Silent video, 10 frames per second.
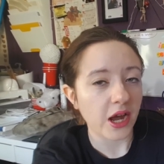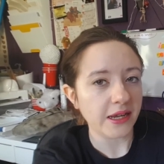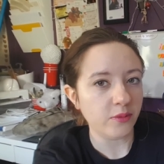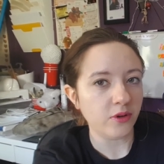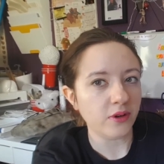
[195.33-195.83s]

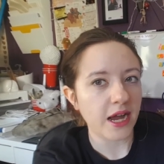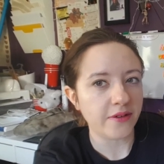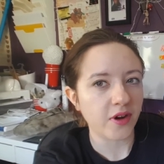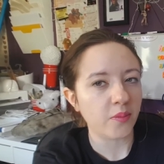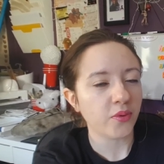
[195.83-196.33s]
I will
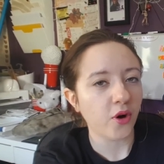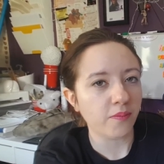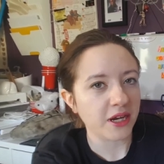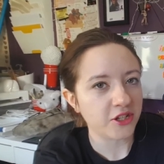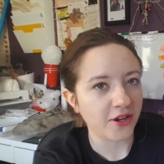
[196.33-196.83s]
have up
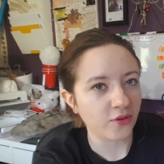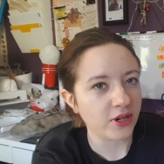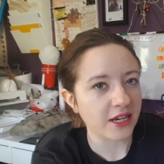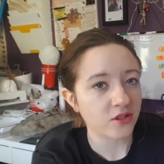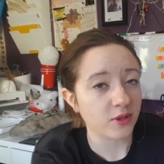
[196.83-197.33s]
on my channel
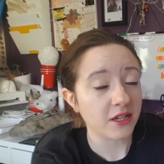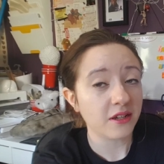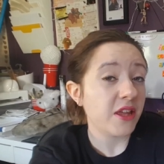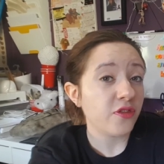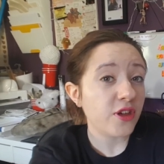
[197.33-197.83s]
next week.
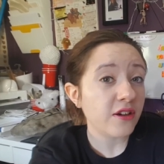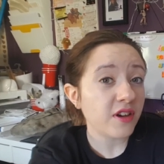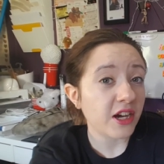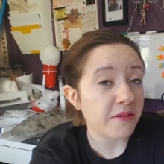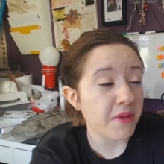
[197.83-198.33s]
In
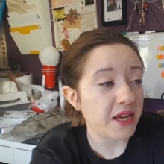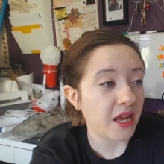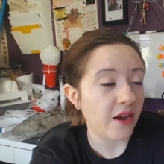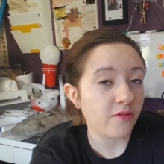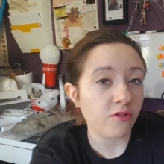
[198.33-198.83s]
theory, I might
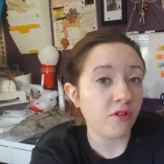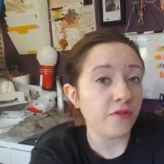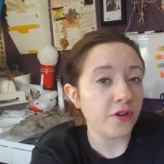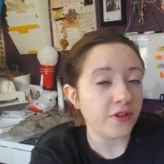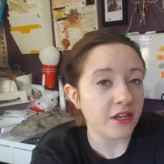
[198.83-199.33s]
have a
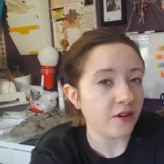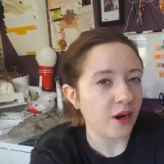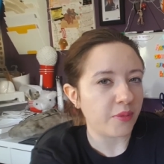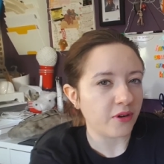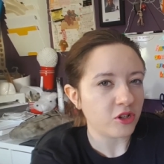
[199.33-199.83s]
review video
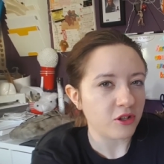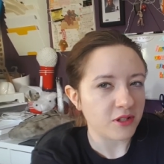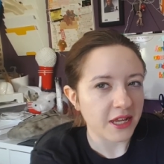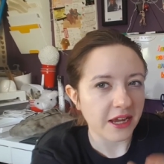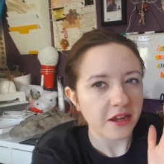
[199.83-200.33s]
up on
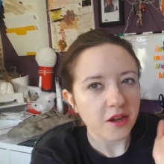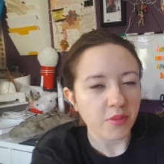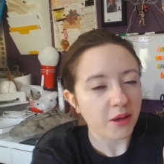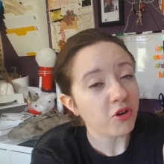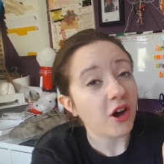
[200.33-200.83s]
Tuesday,
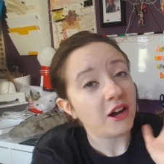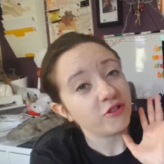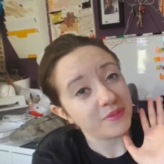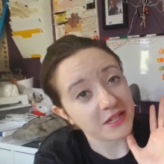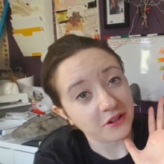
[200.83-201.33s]
but I'm not
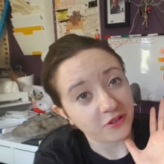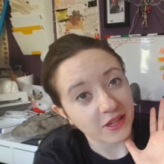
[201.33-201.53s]
100% on